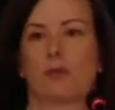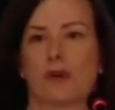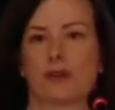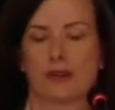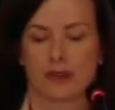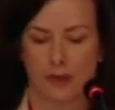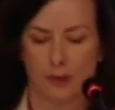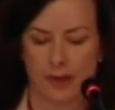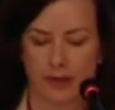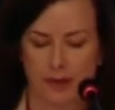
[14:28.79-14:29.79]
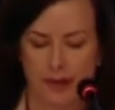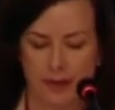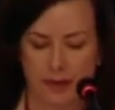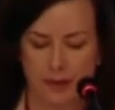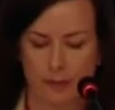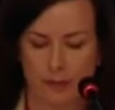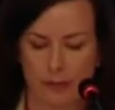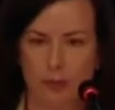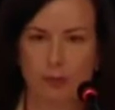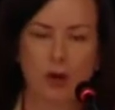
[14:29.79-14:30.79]
with a
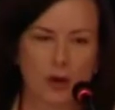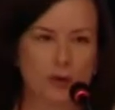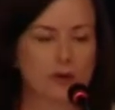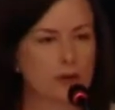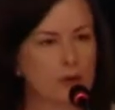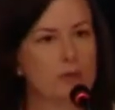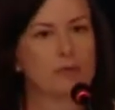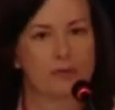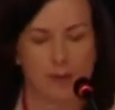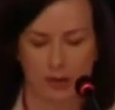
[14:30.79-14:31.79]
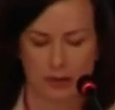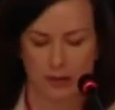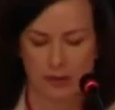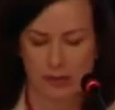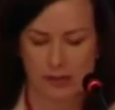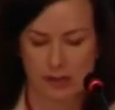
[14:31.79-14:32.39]
partner or group of partners.